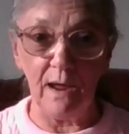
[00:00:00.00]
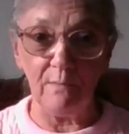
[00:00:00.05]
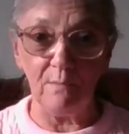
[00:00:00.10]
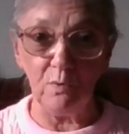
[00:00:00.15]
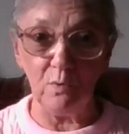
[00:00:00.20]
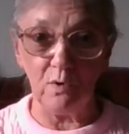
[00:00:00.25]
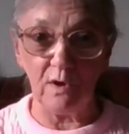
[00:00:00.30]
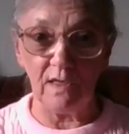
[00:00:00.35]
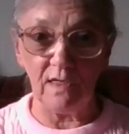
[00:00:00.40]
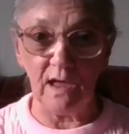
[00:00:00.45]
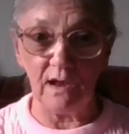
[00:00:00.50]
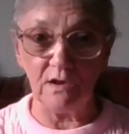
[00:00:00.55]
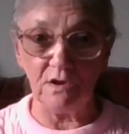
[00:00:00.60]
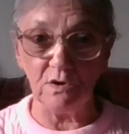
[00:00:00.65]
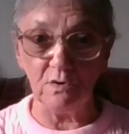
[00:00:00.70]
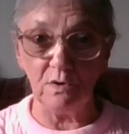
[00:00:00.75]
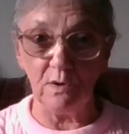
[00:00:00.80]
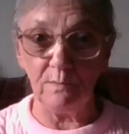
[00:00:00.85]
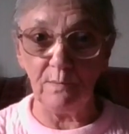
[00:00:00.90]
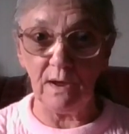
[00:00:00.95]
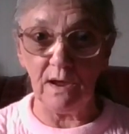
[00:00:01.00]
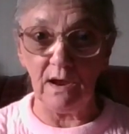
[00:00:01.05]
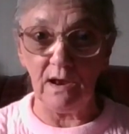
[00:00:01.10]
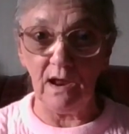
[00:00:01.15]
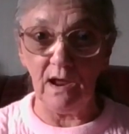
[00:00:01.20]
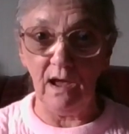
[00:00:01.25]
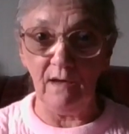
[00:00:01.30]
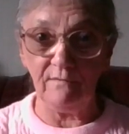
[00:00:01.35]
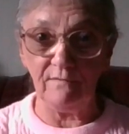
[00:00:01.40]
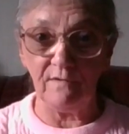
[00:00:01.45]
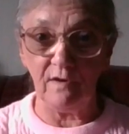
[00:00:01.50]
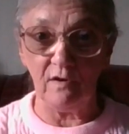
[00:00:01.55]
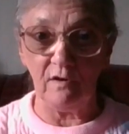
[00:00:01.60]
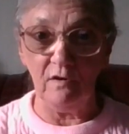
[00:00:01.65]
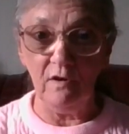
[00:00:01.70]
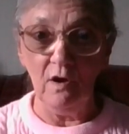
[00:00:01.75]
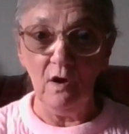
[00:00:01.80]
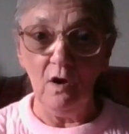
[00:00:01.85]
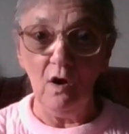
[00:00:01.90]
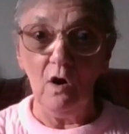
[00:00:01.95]
book and then do the PDF for
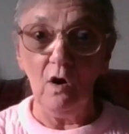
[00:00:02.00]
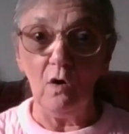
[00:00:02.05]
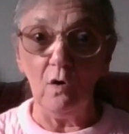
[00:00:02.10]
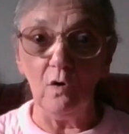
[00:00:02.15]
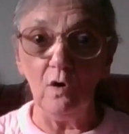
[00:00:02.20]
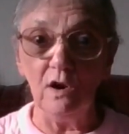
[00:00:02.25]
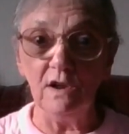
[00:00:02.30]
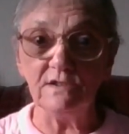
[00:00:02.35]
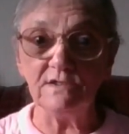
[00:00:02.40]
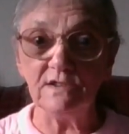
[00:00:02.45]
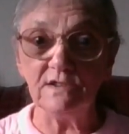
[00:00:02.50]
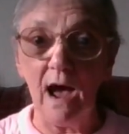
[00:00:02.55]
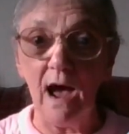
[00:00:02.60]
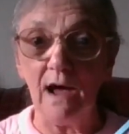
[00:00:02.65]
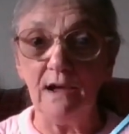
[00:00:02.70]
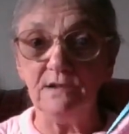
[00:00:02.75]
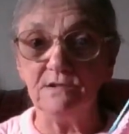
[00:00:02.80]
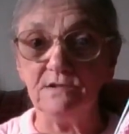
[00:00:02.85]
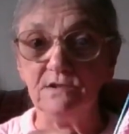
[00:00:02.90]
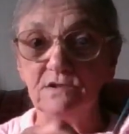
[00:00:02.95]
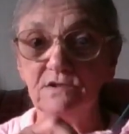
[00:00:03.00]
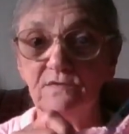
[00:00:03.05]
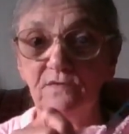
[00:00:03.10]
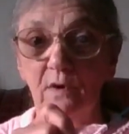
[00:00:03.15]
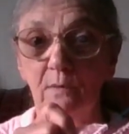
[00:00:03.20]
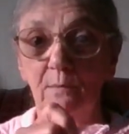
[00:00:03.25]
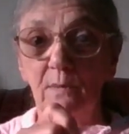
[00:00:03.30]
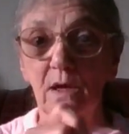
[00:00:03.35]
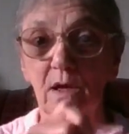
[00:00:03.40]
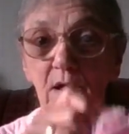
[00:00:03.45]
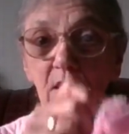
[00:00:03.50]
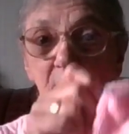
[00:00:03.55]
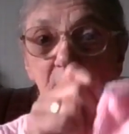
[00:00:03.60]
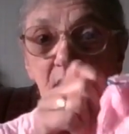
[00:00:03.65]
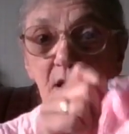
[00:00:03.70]
all the sizes from a,